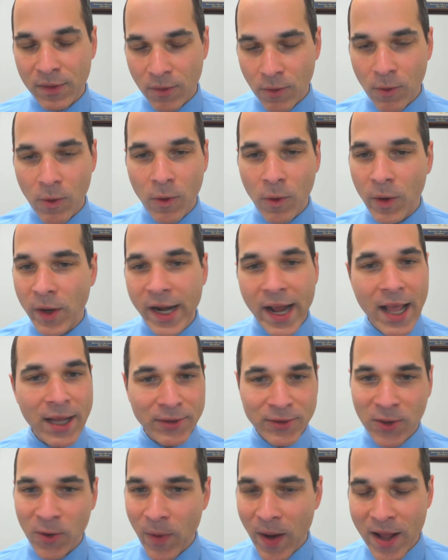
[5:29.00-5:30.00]
or an
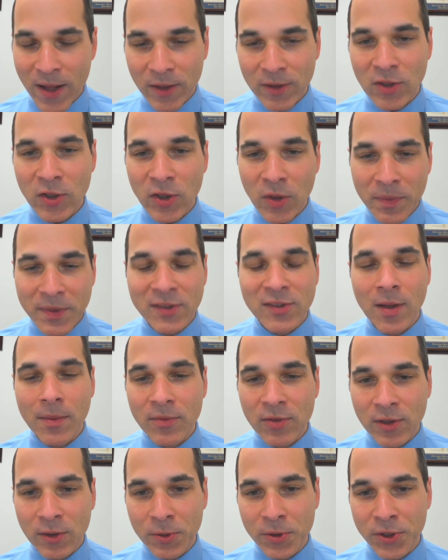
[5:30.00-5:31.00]
escrow held. There'll be
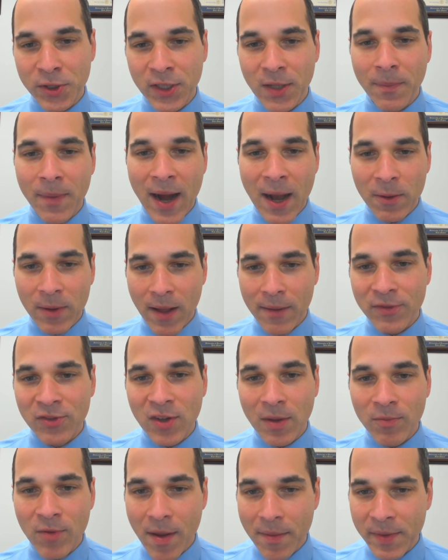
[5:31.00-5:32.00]
some solution. The buyer will have
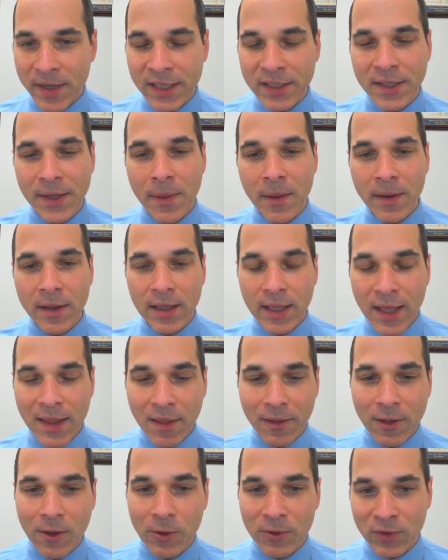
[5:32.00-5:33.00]
some remedy to either delay
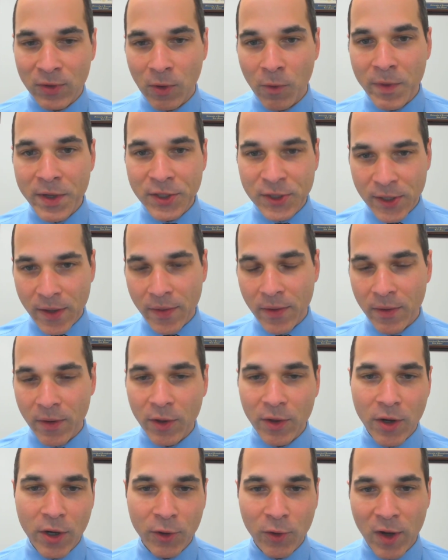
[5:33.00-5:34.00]
the closing or reach
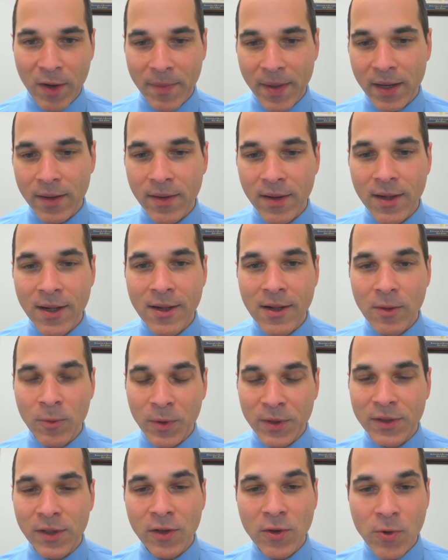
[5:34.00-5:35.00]
another agreement.
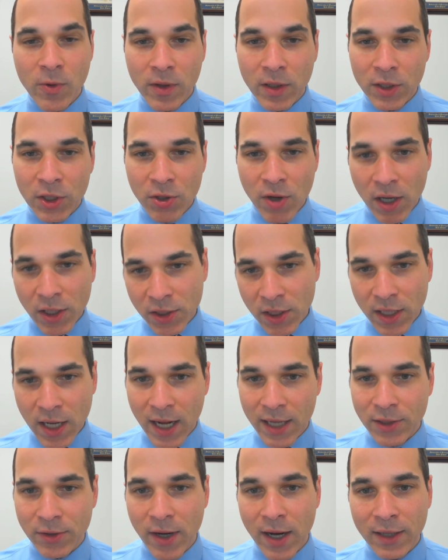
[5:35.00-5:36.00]
With the new construction
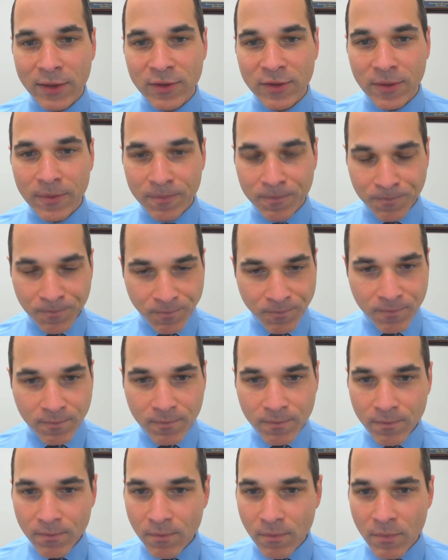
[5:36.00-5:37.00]
contracts,
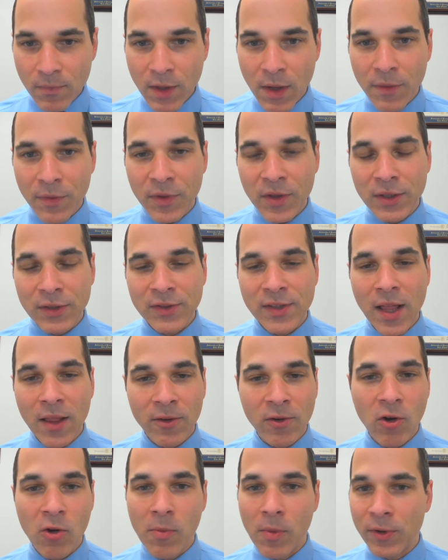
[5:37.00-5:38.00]
the
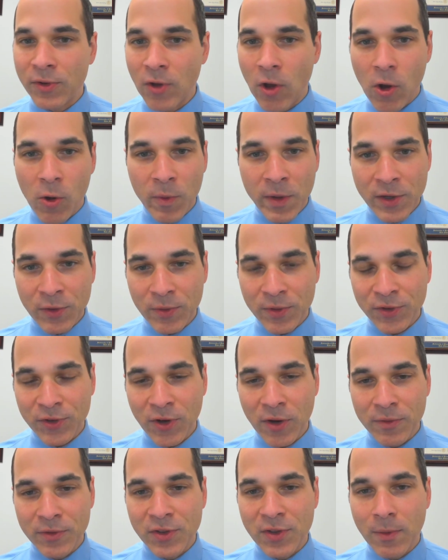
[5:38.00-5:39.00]
seller almost always
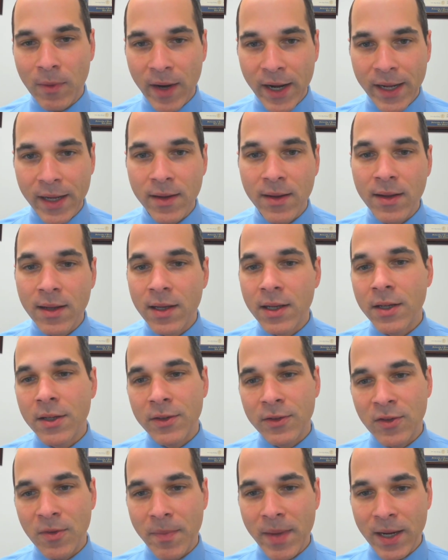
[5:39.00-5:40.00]
reserves the right
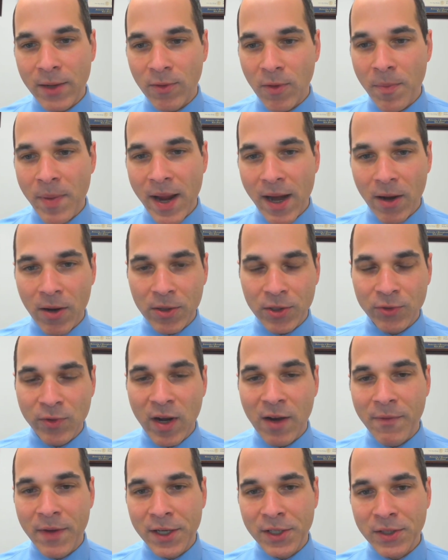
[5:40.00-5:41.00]
to make repairs,
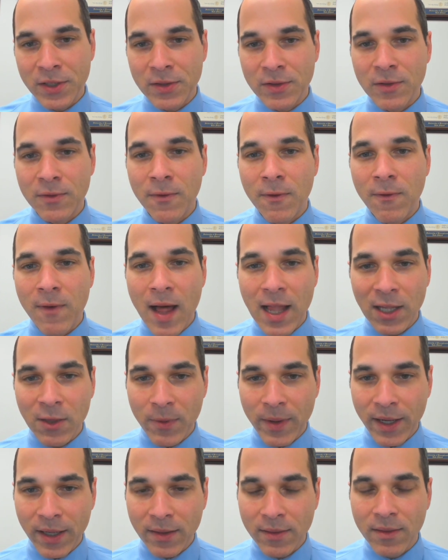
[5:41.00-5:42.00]
renovations
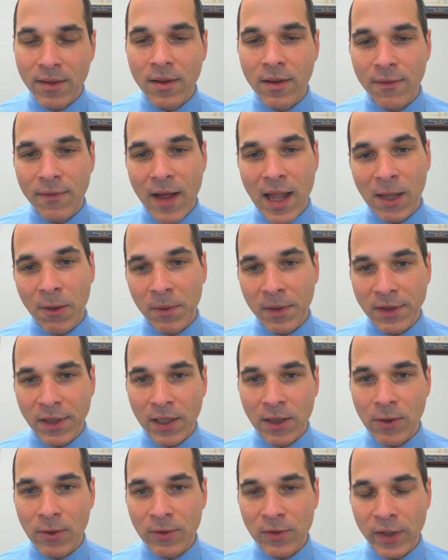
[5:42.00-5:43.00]
following
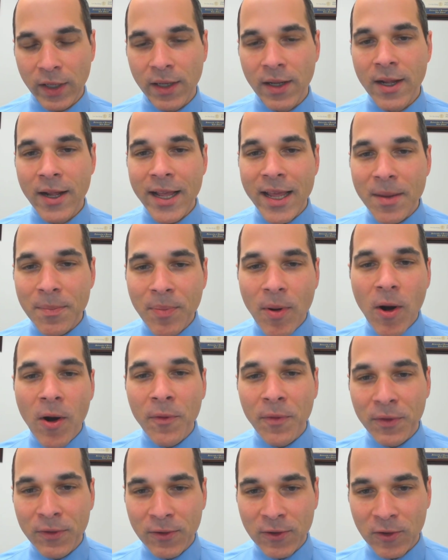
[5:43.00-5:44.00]
the closing. In
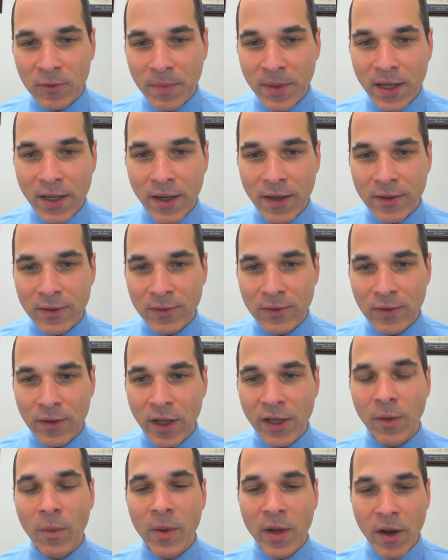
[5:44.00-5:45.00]
part, this is because,
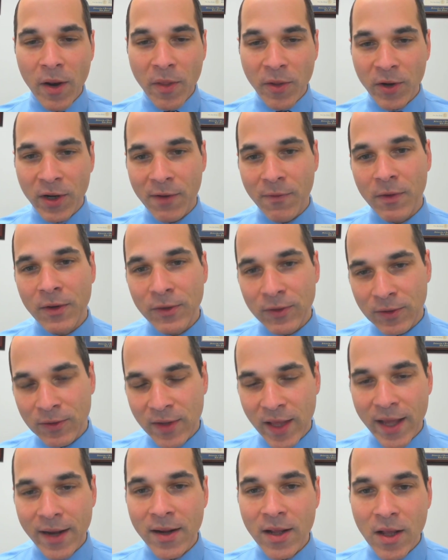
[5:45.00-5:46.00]
and one other difference is
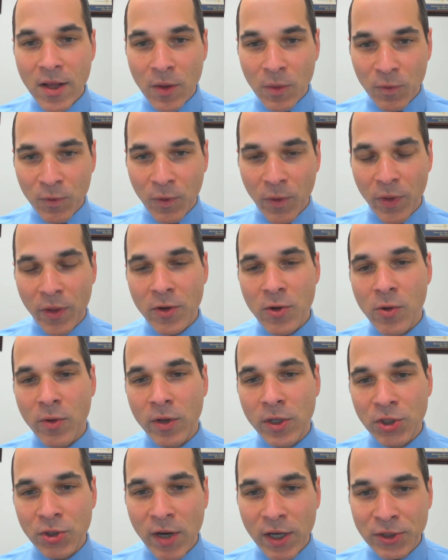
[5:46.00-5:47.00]
that for the new
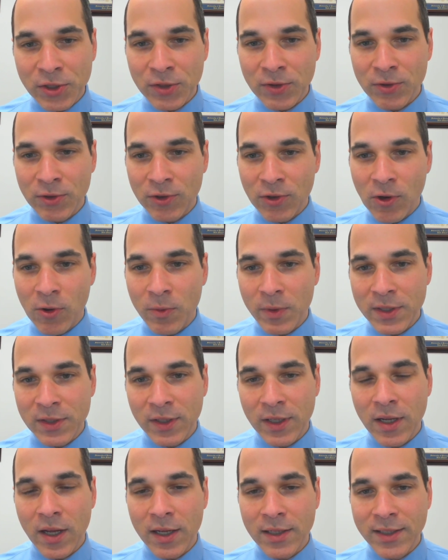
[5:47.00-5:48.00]
constructions, there's always
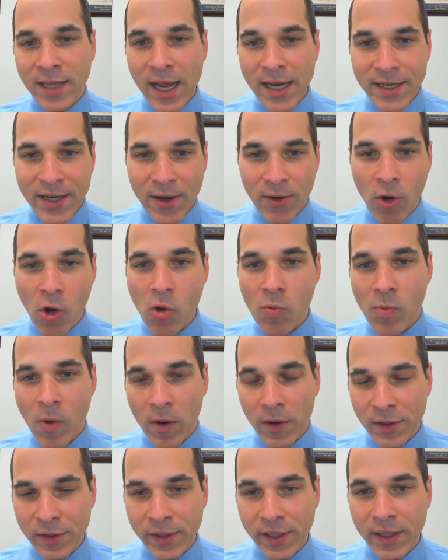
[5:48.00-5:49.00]
a 10-year home
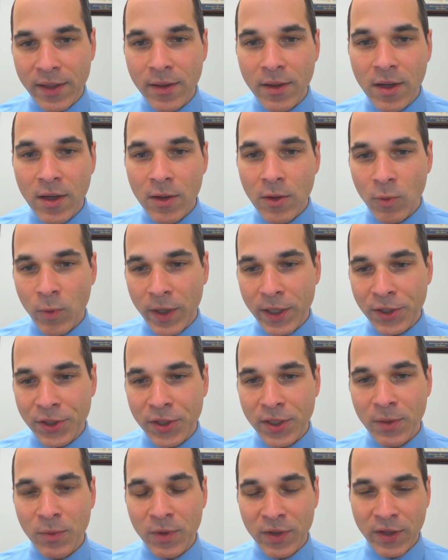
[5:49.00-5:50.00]
warranty,
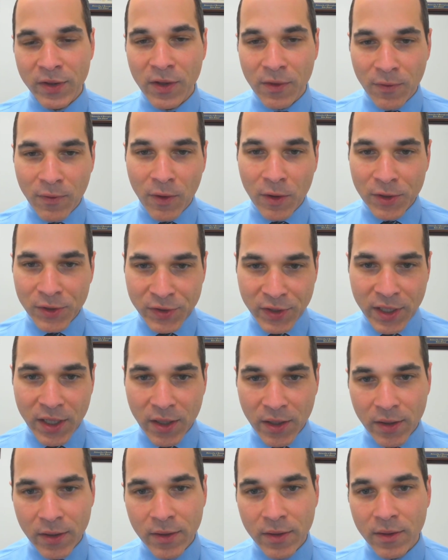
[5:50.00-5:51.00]
which within the first
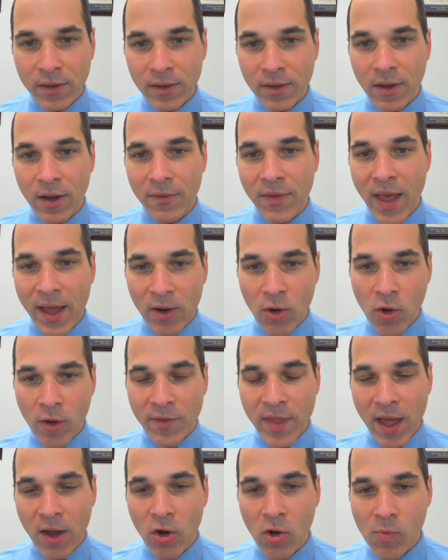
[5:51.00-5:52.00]
year of that
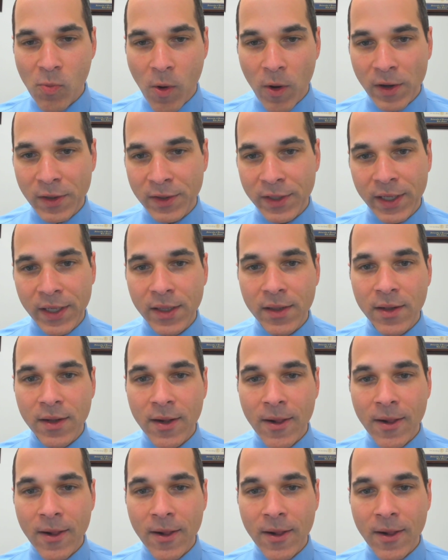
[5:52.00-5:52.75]
home warranty,